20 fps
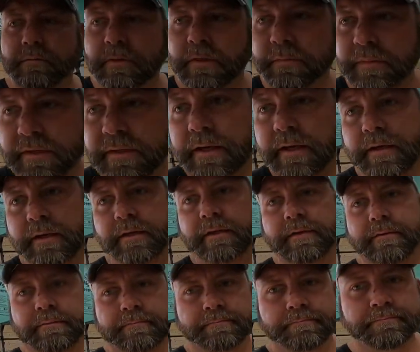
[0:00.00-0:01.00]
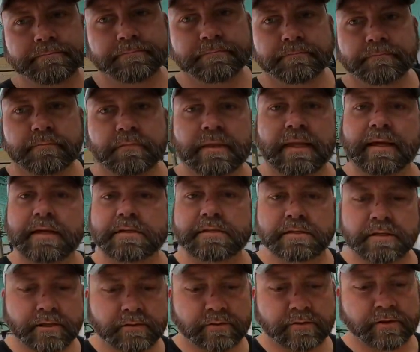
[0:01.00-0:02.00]
let me tell you, that
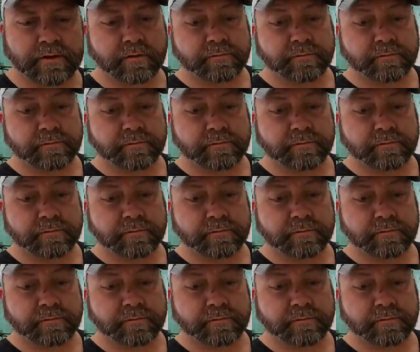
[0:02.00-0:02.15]
sucker